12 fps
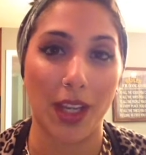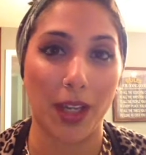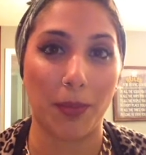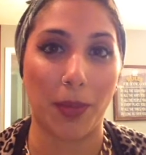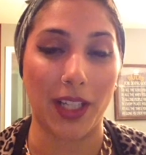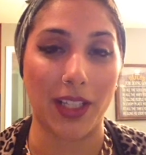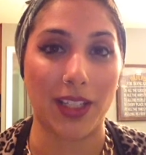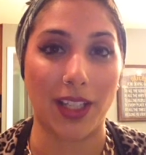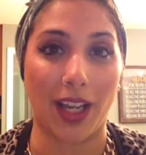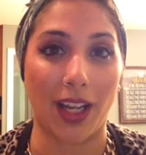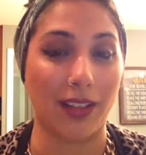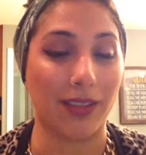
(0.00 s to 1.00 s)
but
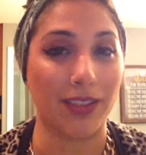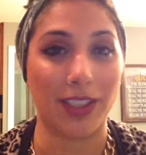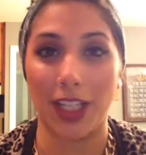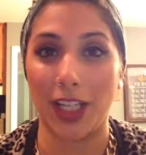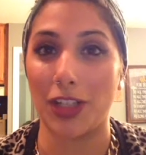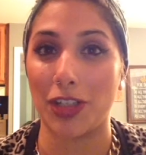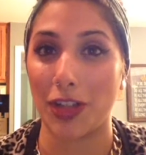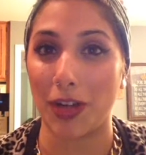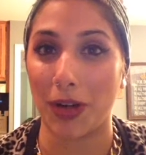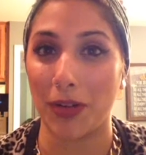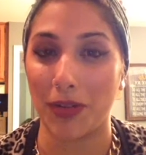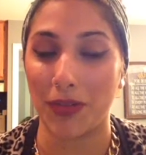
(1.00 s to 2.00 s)
to each
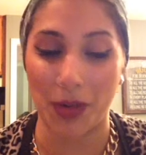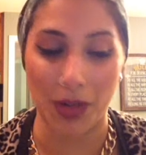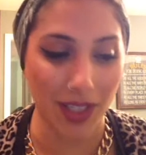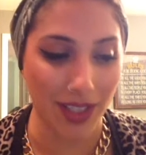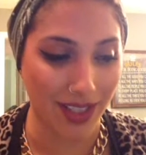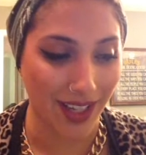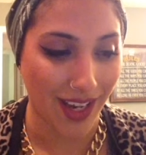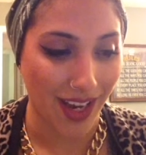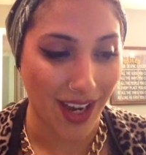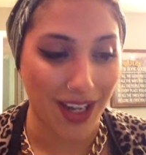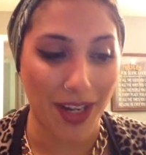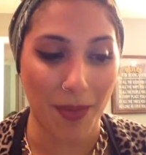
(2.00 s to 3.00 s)
their own, of course.
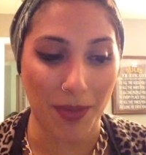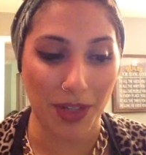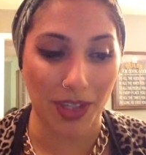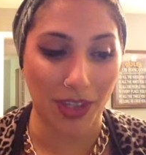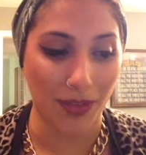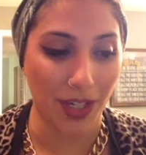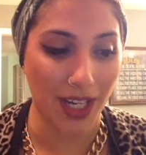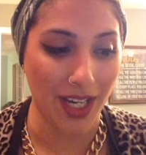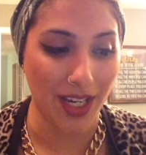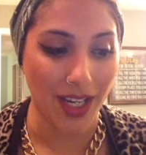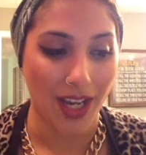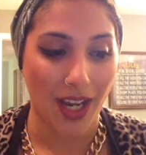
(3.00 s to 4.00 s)
Number
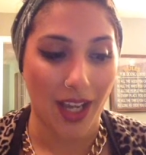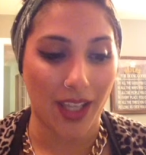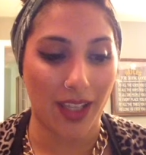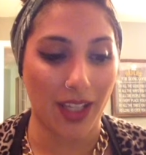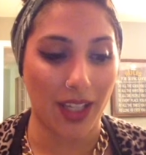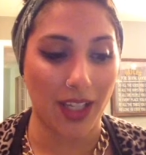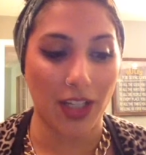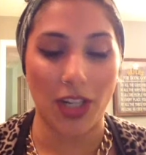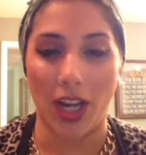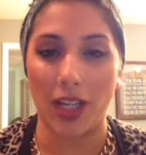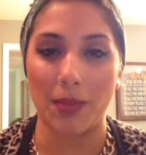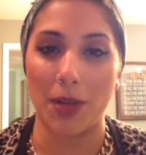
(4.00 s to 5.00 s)
three, the
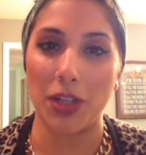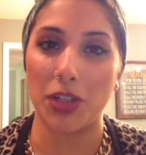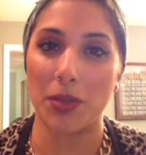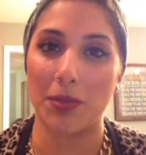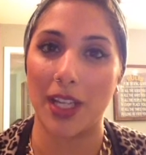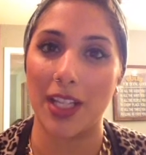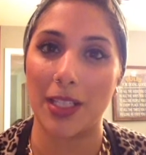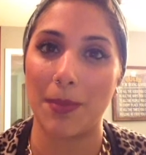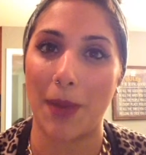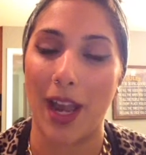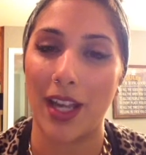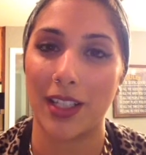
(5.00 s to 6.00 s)
Chaga mushroom dates
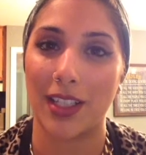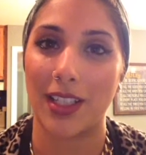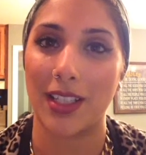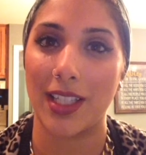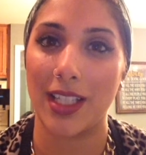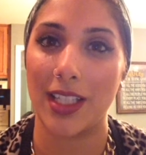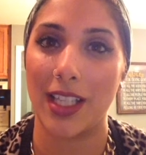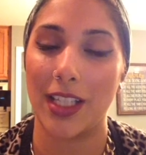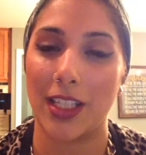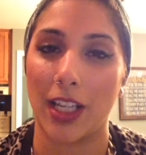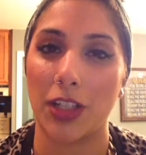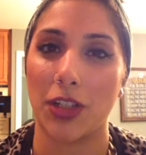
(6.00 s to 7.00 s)
back to the
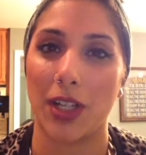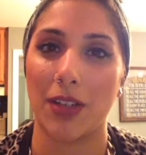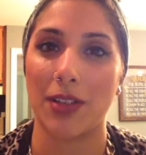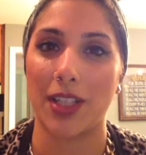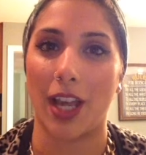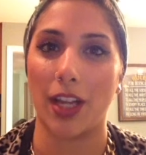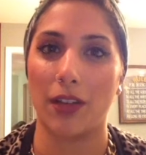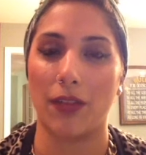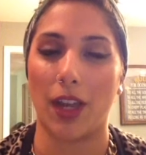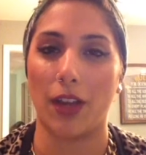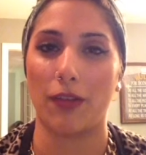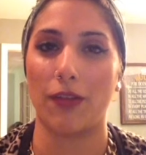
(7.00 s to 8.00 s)
16th century. It was kind of
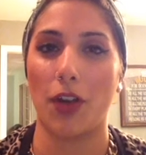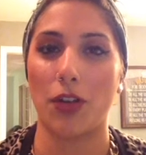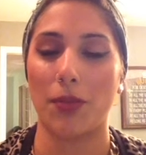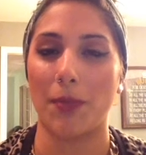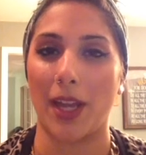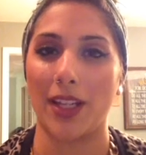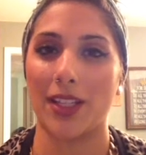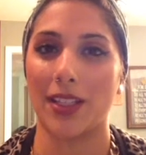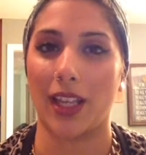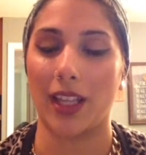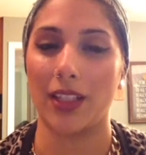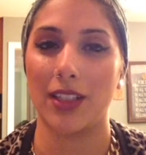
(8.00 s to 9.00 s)
a folk
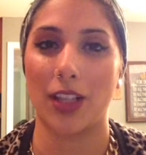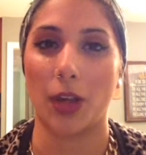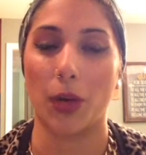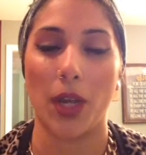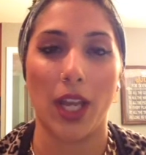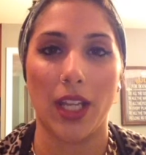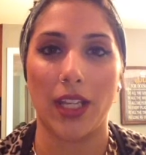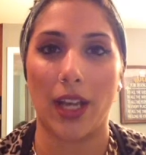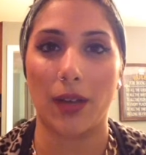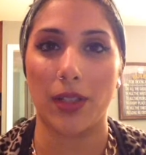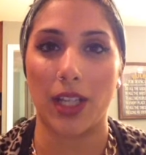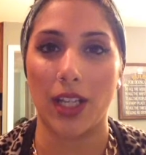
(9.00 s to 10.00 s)
medicine, so
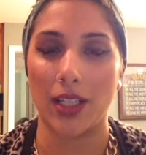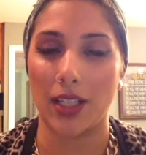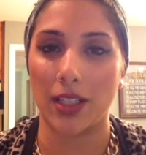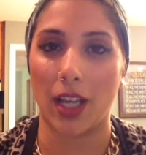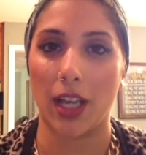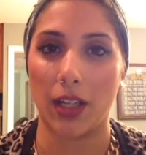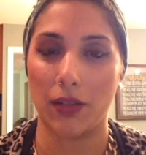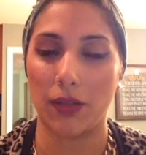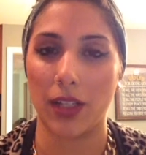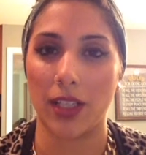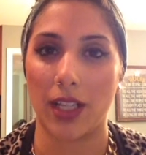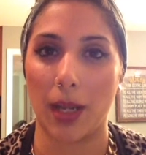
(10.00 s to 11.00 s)
nowadays it's kind of
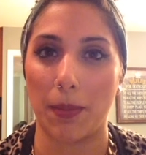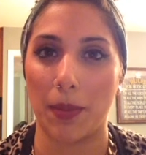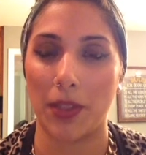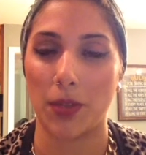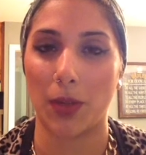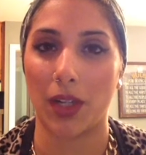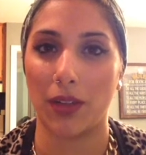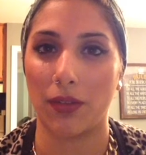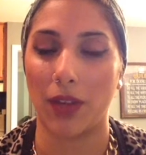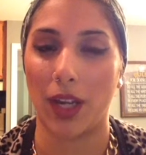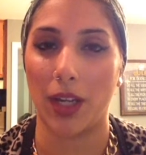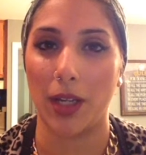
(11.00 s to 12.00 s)
risen up as one
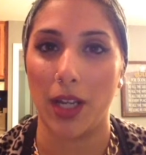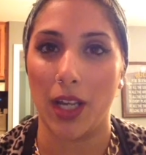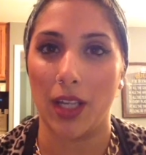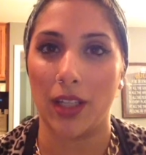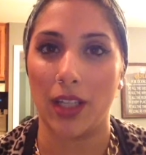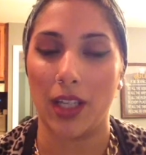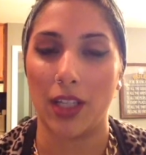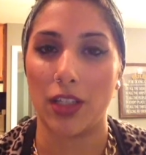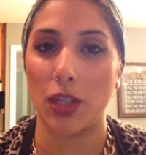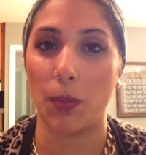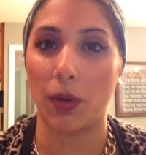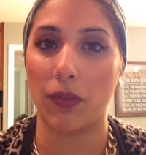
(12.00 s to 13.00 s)
of the
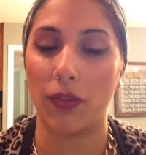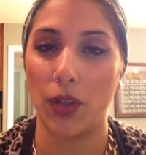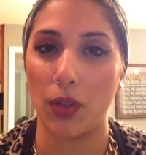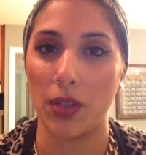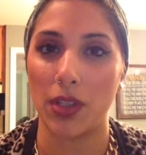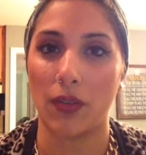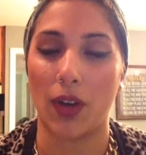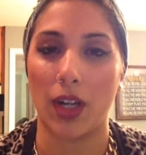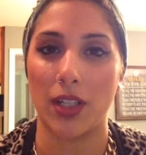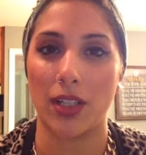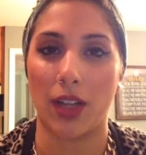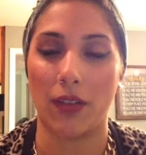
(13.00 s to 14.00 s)
superfoods
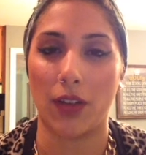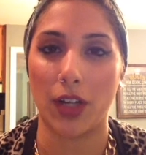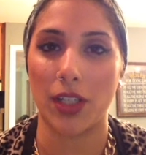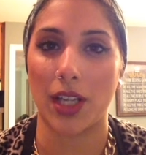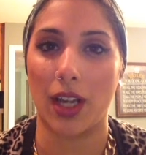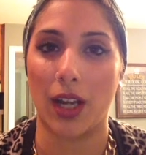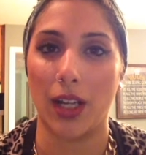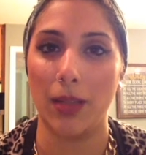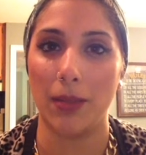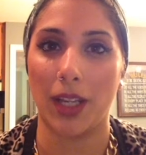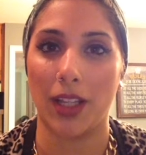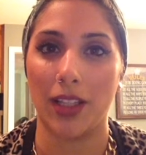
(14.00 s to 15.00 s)
of our
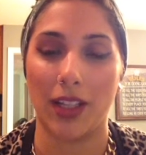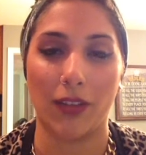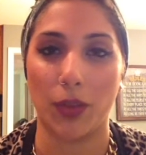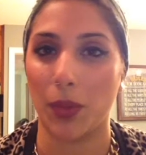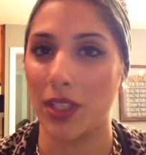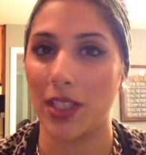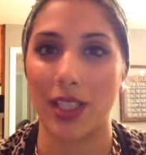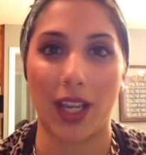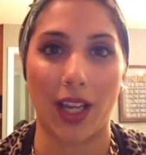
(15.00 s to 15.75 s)
time, and everyone's